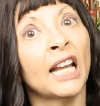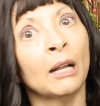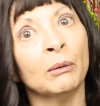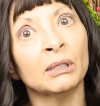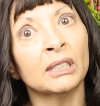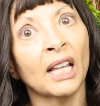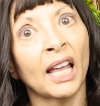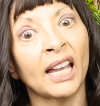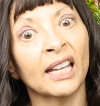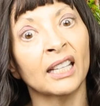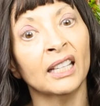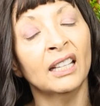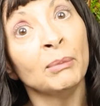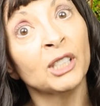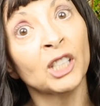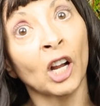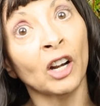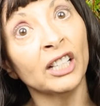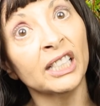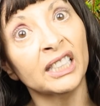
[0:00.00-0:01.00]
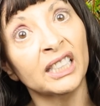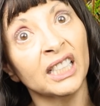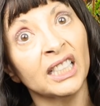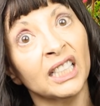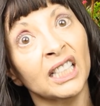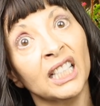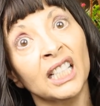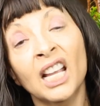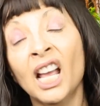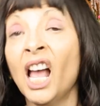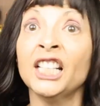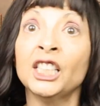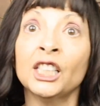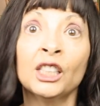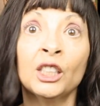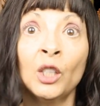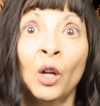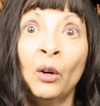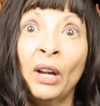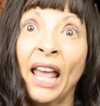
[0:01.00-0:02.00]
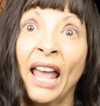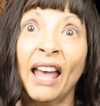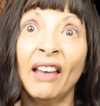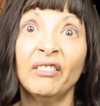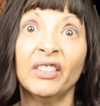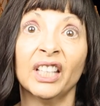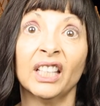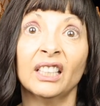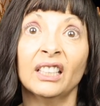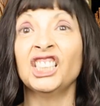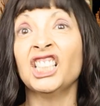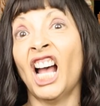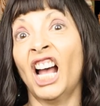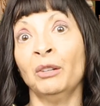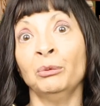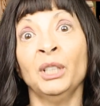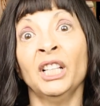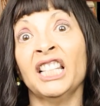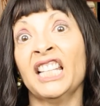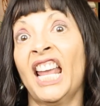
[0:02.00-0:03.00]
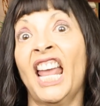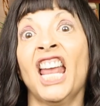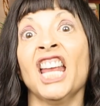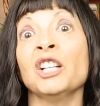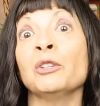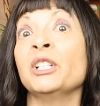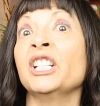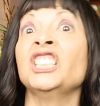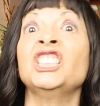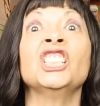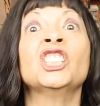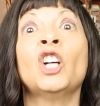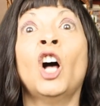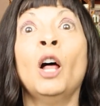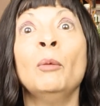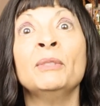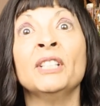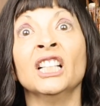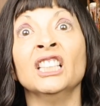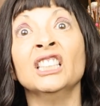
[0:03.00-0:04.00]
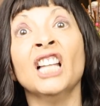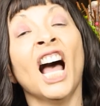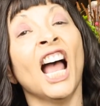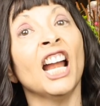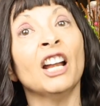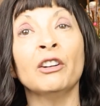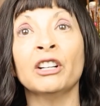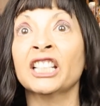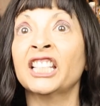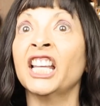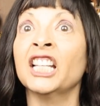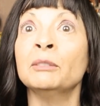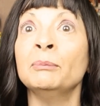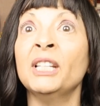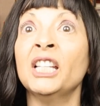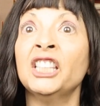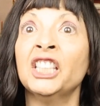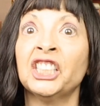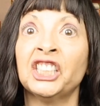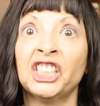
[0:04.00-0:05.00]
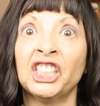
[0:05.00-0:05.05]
and I was like, "I'm sorry, Cindy, I just don't have it." She got really angry and she called me a liar and kicked me in the